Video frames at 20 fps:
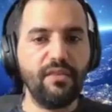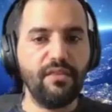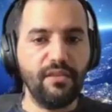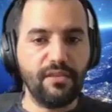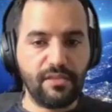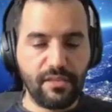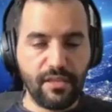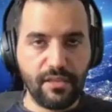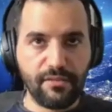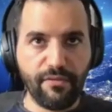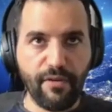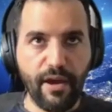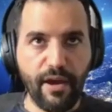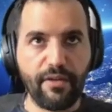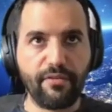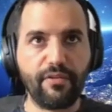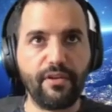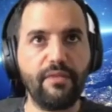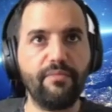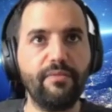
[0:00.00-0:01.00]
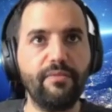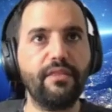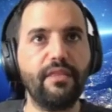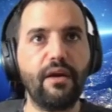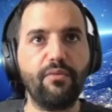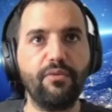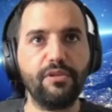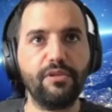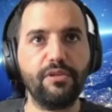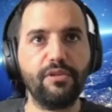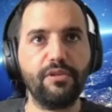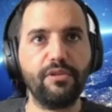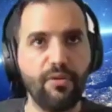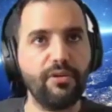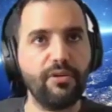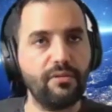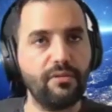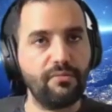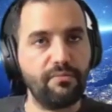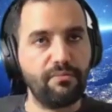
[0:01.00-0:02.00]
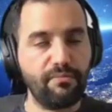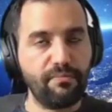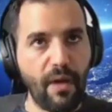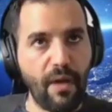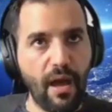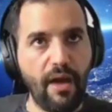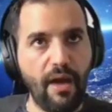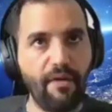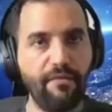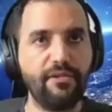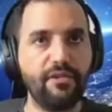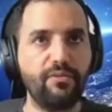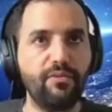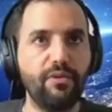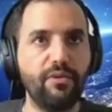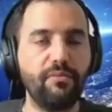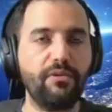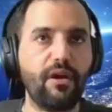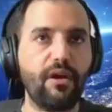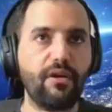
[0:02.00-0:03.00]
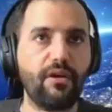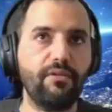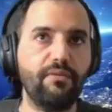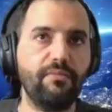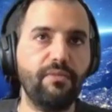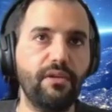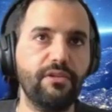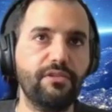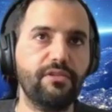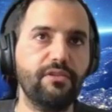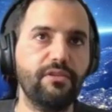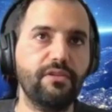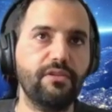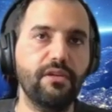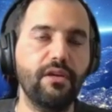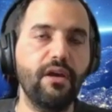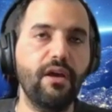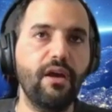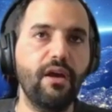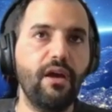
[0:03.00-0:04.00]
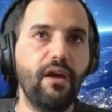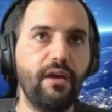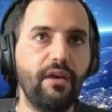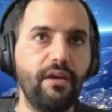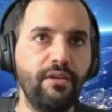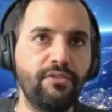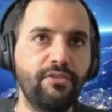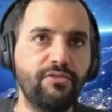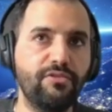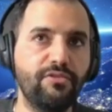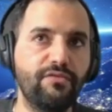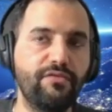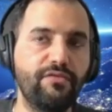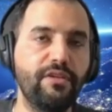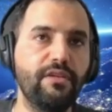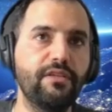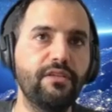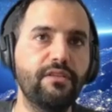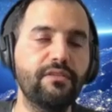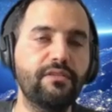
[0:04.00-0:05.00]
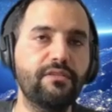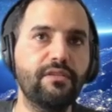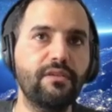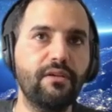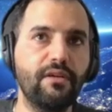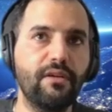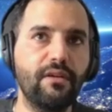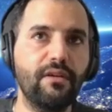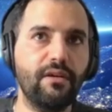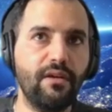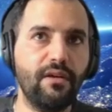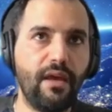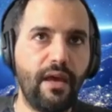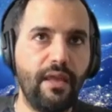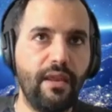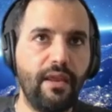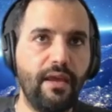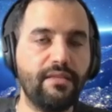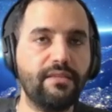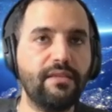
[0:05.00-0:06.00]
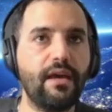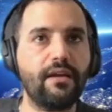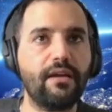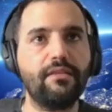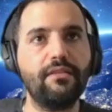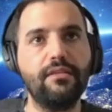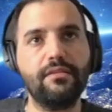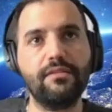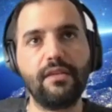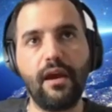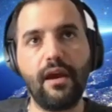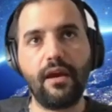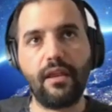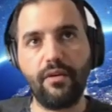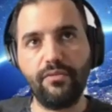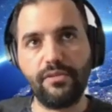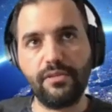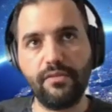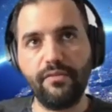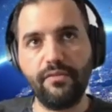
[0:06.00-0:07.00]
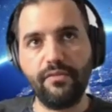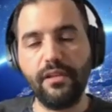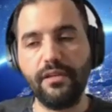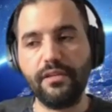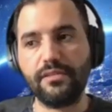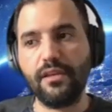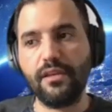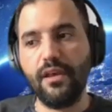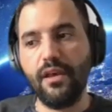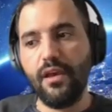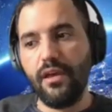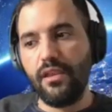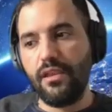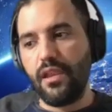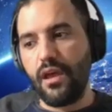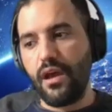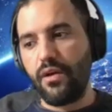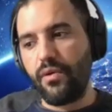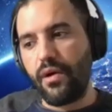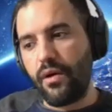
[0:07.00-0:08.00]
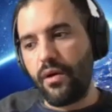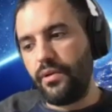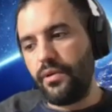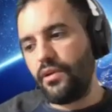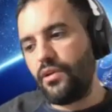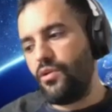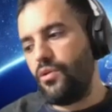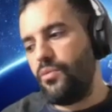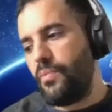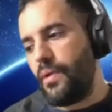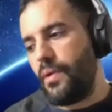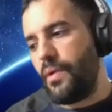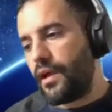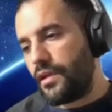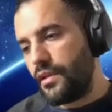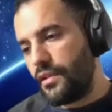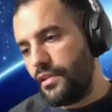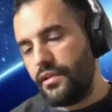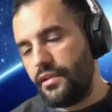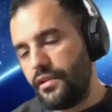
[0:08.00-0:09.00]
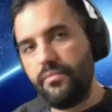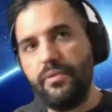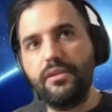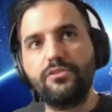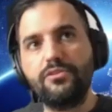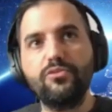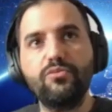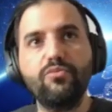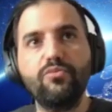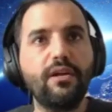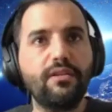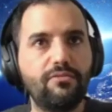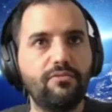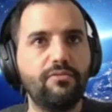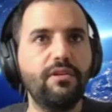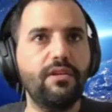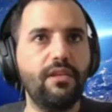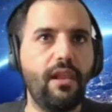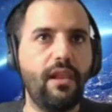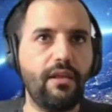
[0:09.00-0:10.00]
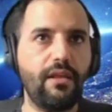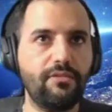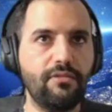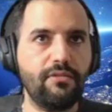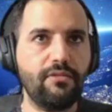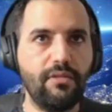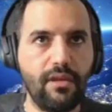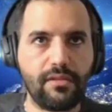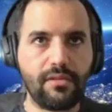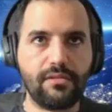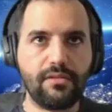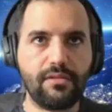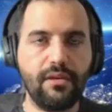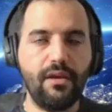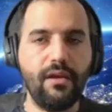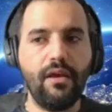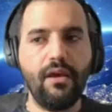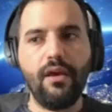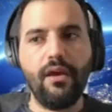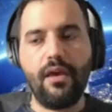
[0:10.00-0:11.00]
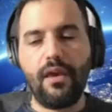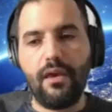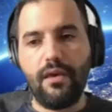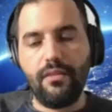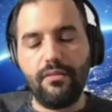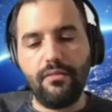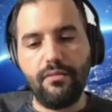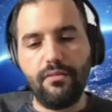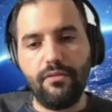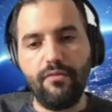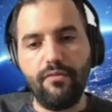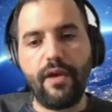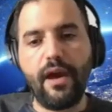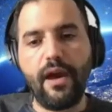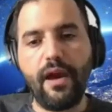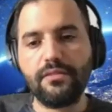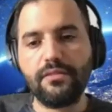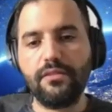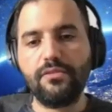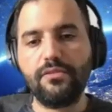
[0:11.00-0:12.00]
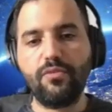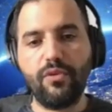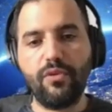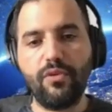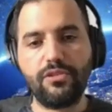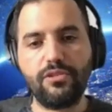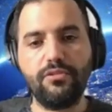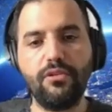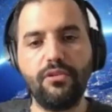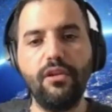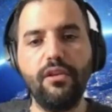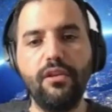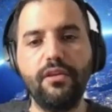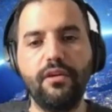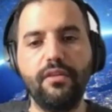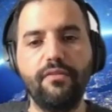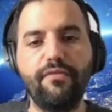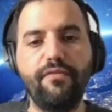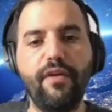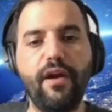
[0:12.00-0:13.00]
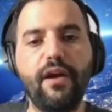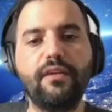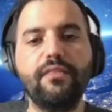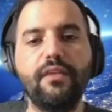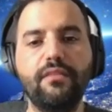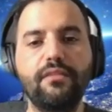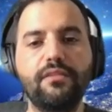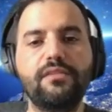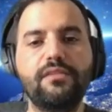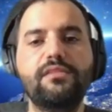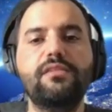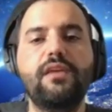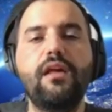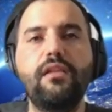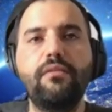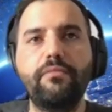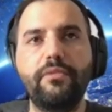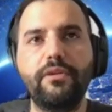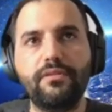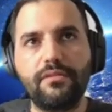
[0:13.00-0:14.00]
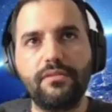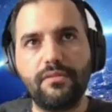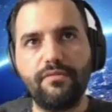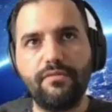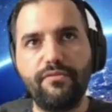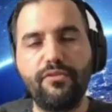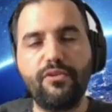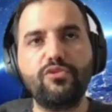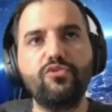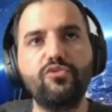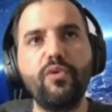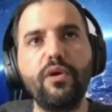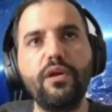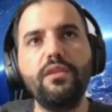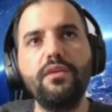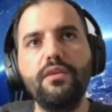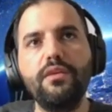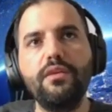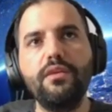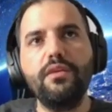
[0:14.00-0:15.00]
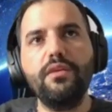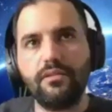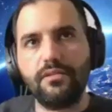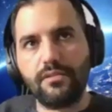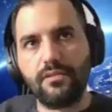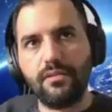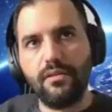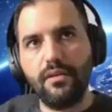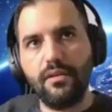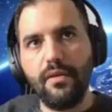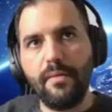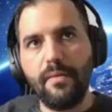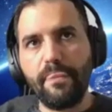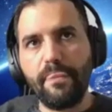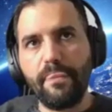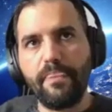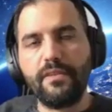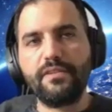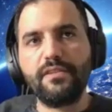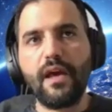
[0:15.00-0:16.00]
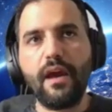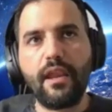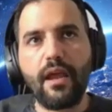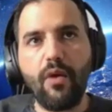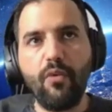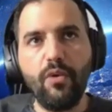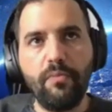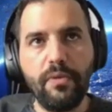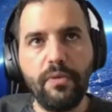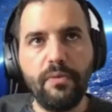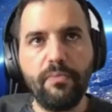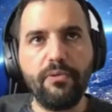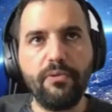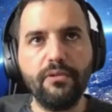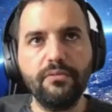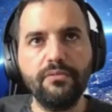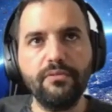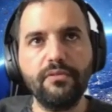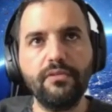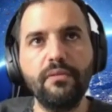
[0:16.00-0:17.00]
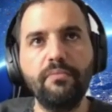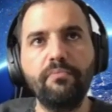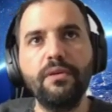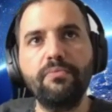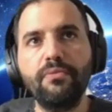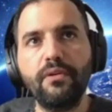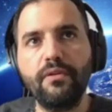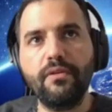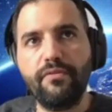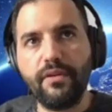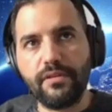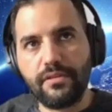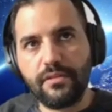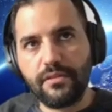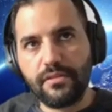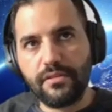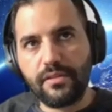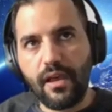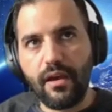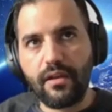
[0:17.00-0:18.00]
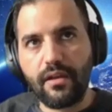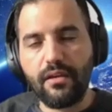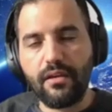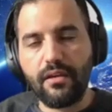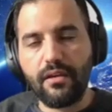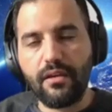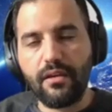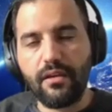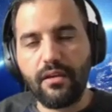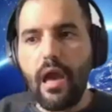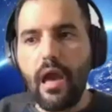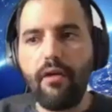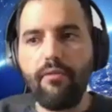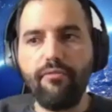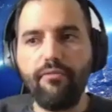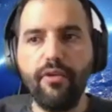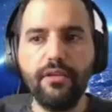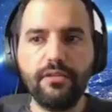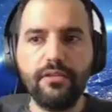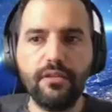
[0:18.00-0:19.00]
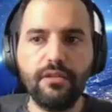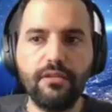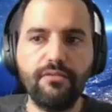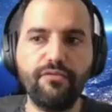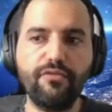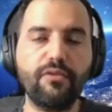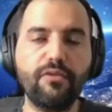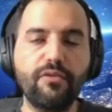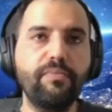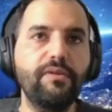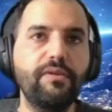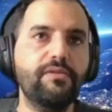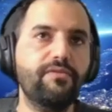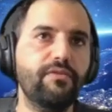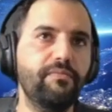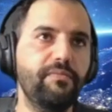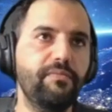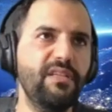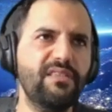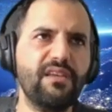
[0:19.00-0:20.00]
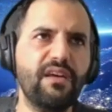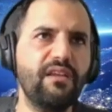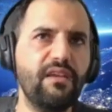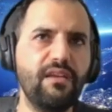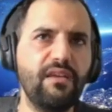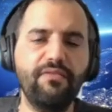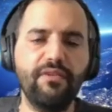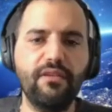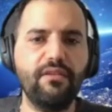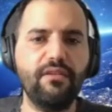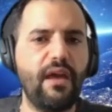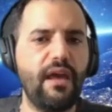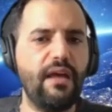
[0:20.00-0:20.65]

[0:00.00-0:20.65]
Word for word: the ceasefire agreement that was broken after when Moroccan military intervened and attacked the Sahrawi civilians. Now, I want to go back a little bit to what really led to this. And you've asked this question earlier the fact that the stalemate for 20 years, the Sahrawi people, the people of Western Sahara, have waited for peaceful means. And even